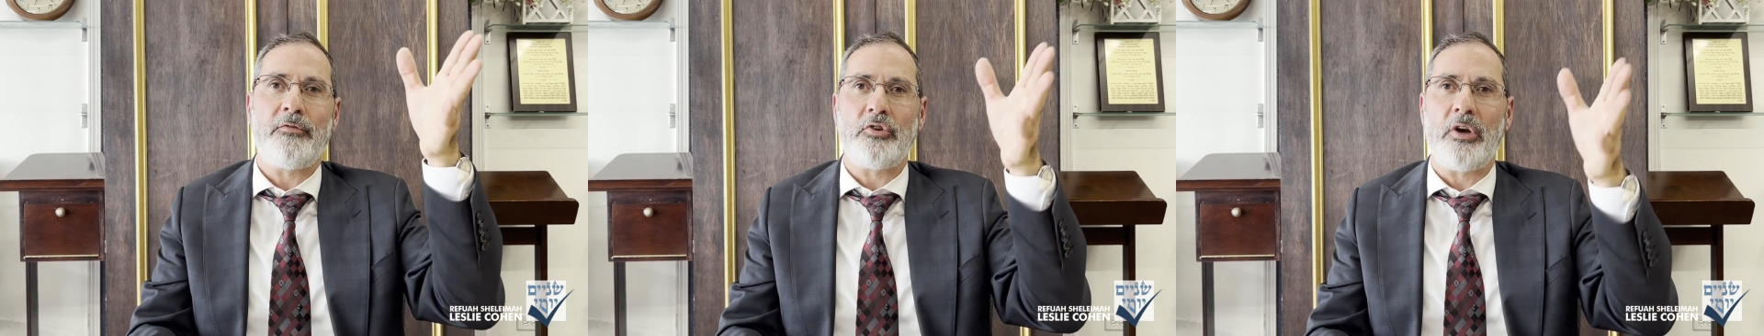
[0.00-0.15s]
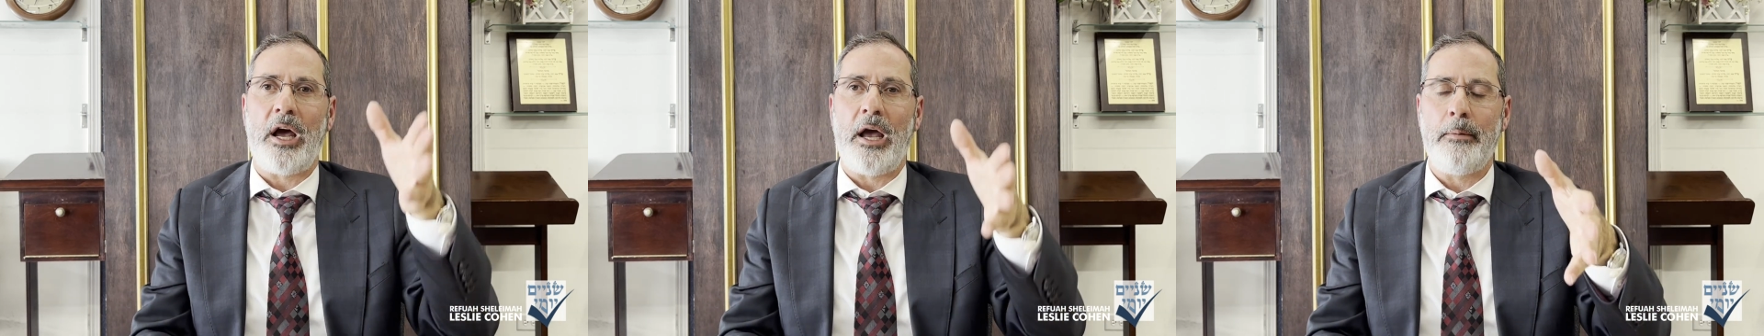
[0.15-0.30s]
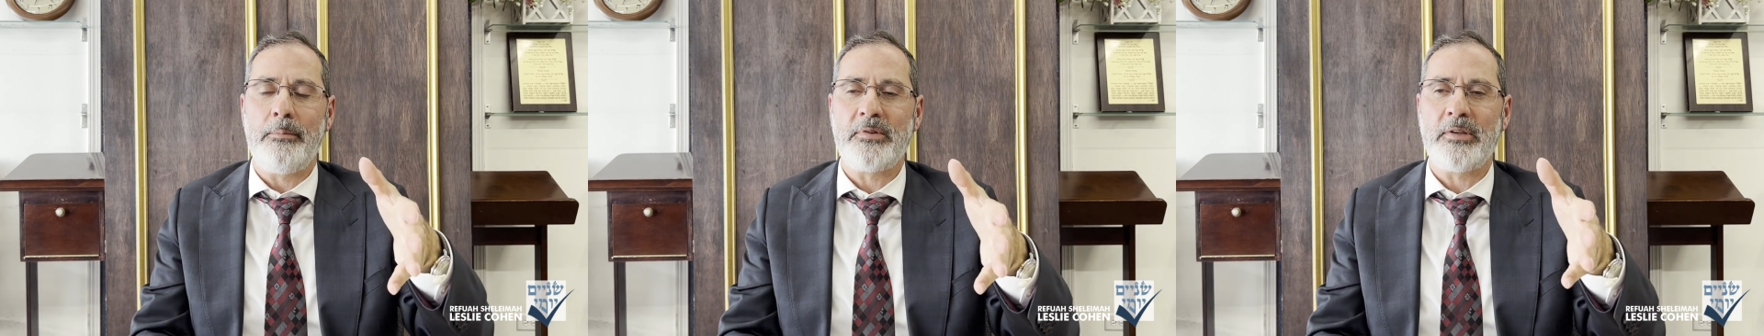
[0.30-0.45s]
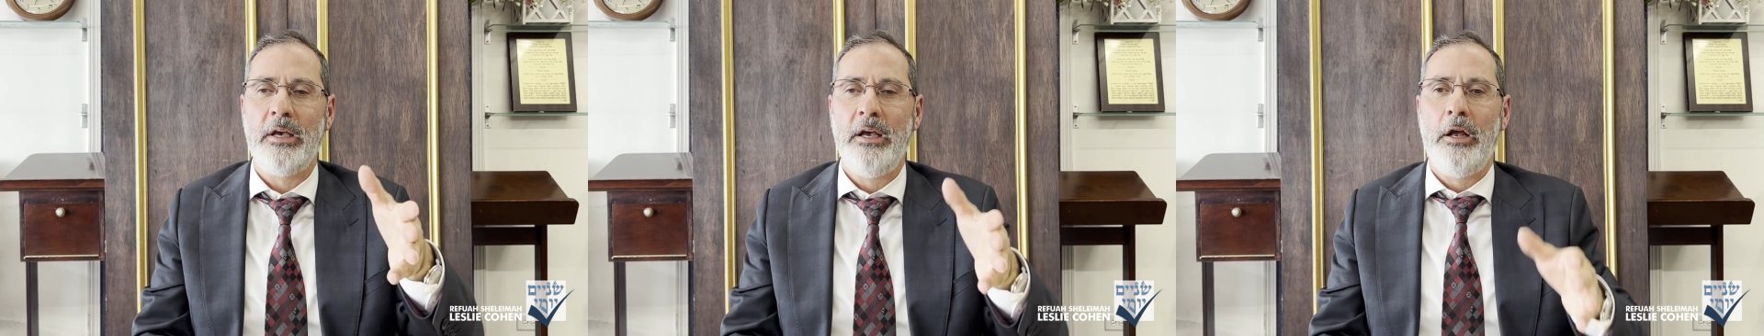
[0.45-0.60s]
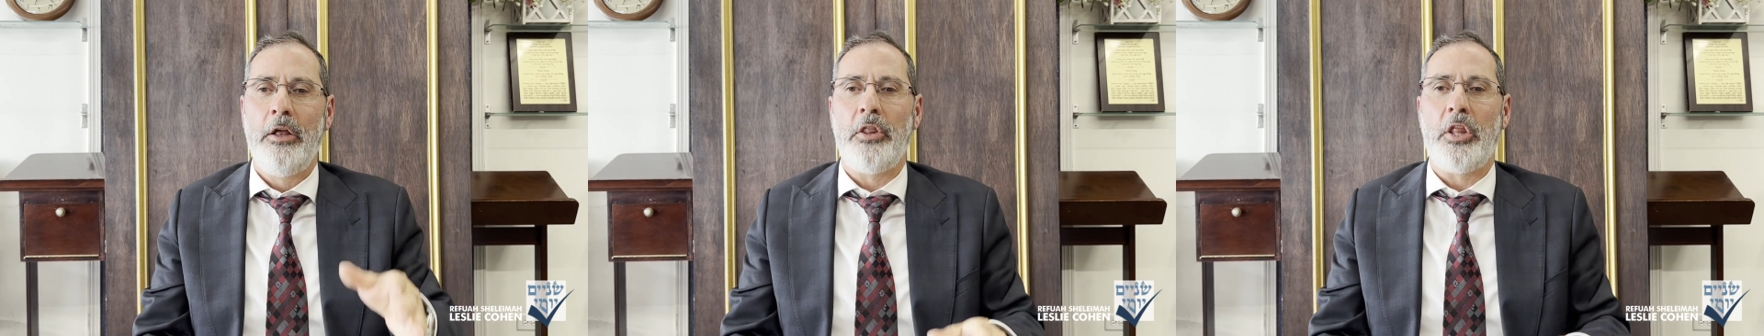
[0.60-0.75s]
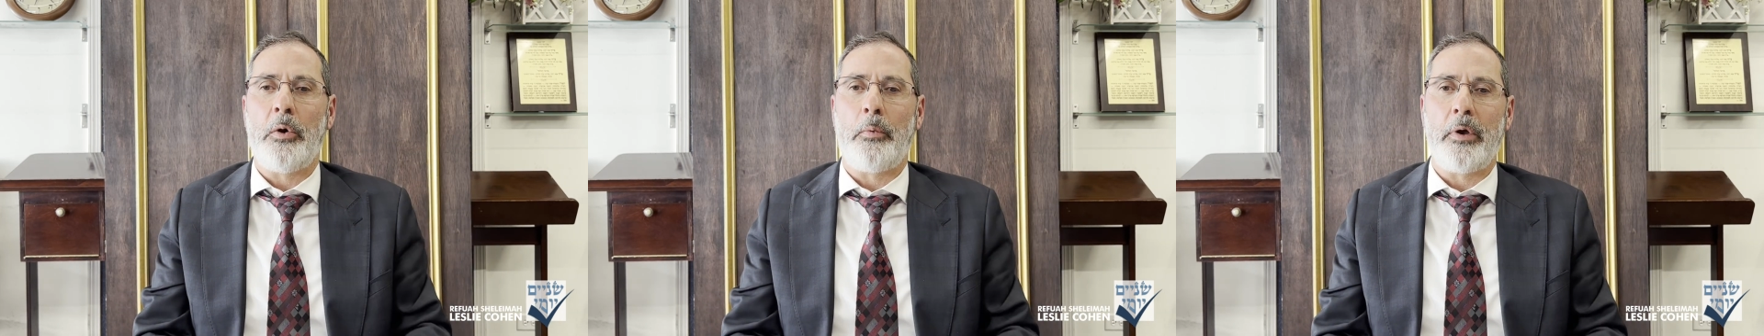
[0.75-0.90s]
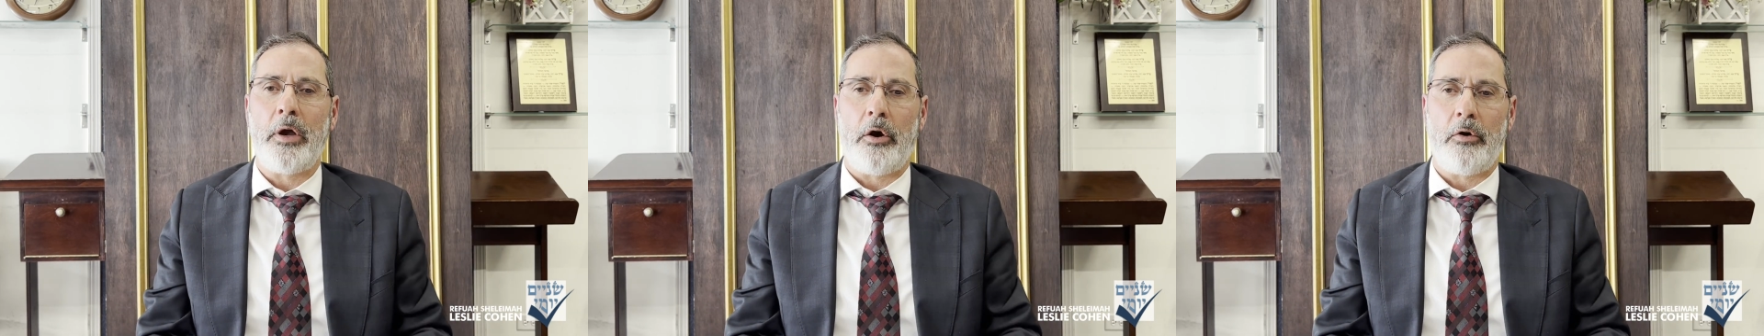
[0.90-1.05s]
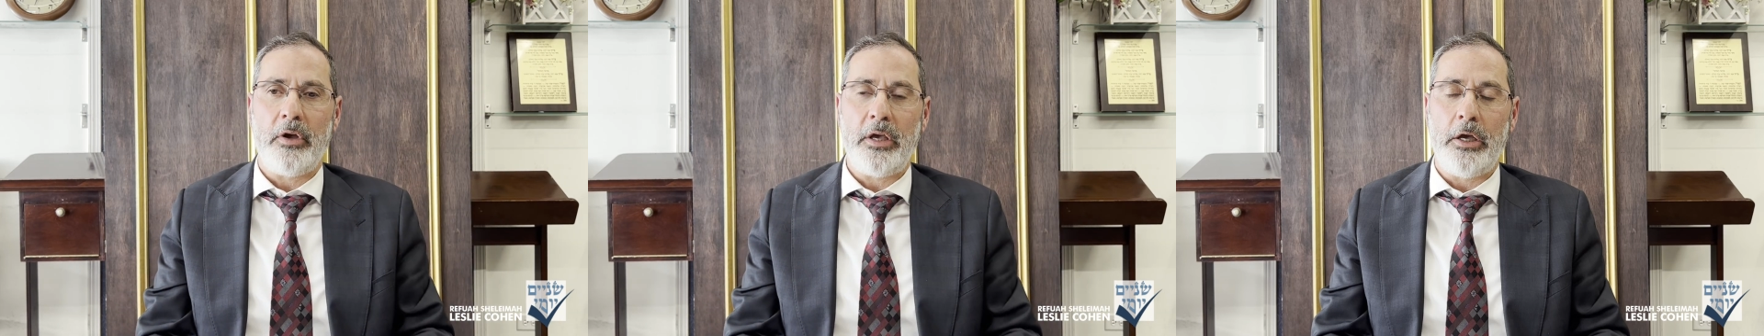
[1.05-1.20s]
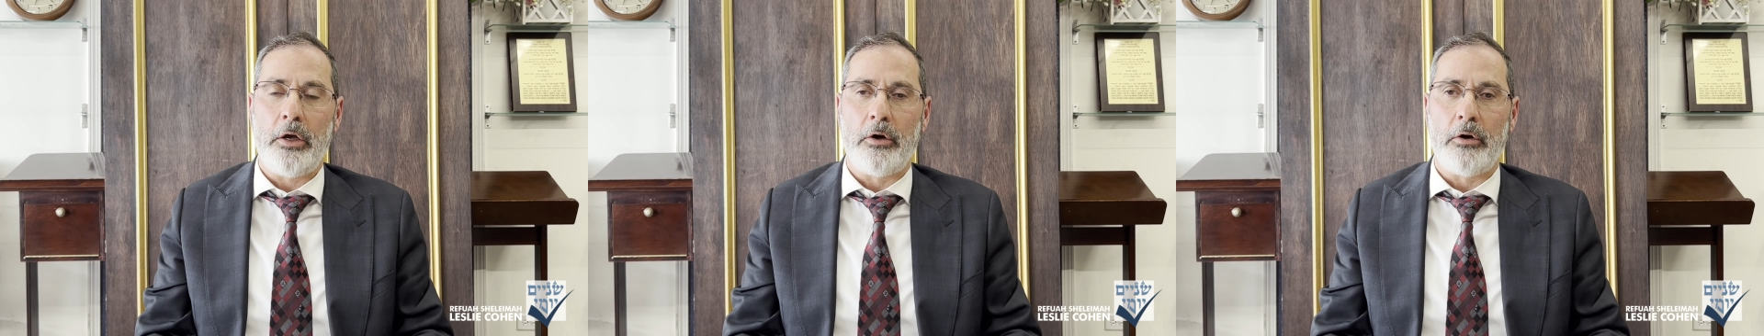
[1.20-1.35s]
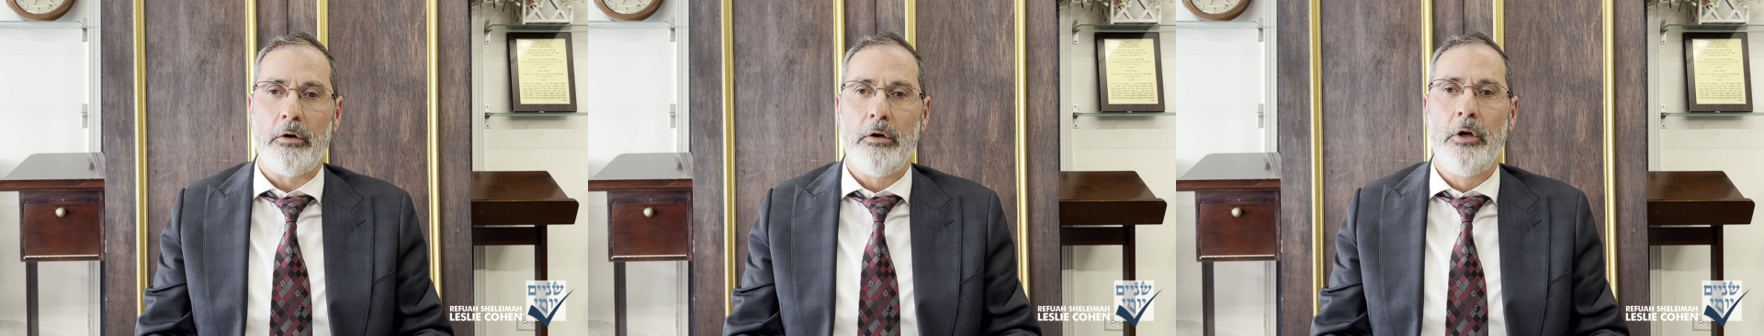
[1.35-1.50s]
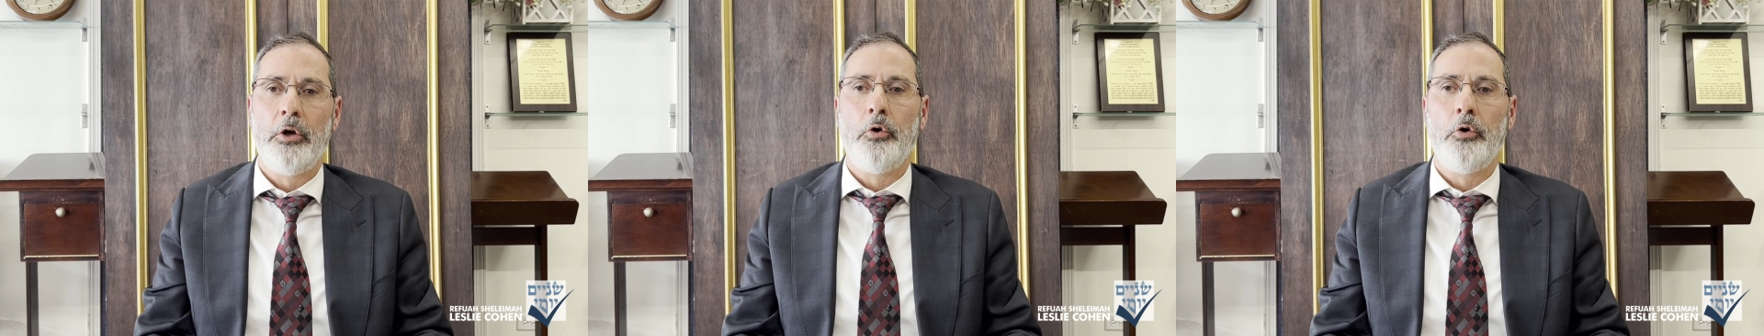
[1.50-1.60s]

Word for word: tribes that we are here,